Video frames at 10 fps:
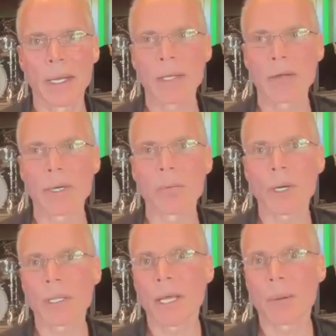agree. I work
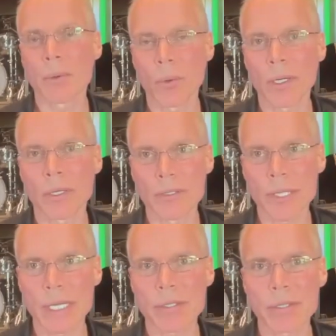a lot with
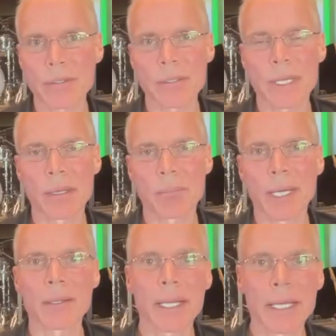organizations in my
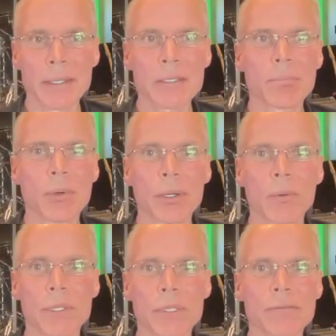latest book,
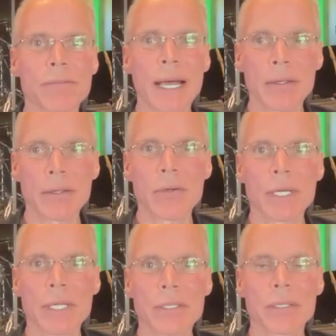which is Value
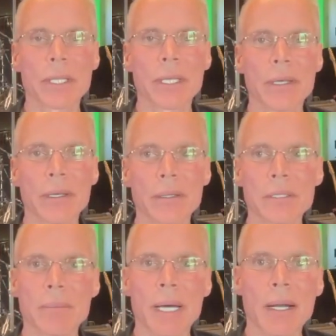Creation Kid. It's
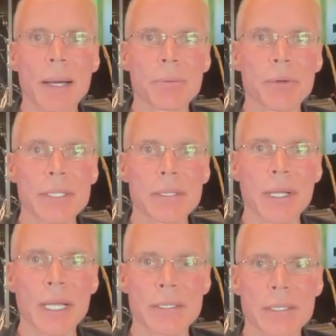about
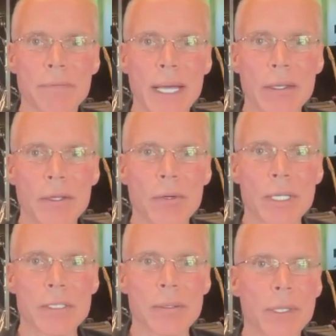operationalizing value
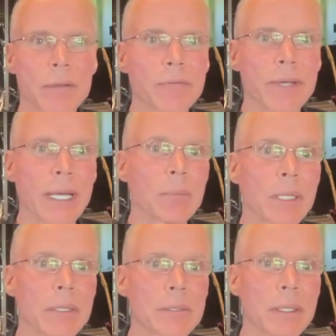creation within
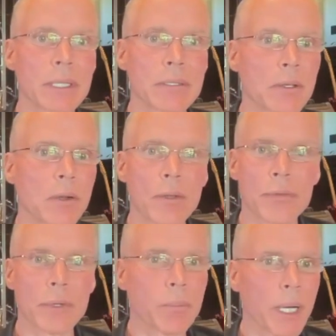families, and it's in all
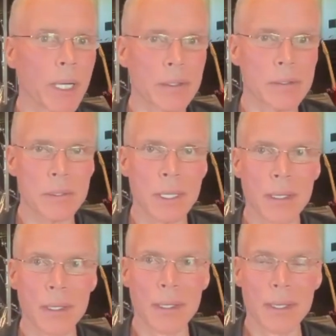three buckets.
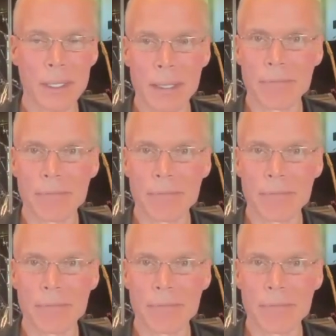And I'm yeah.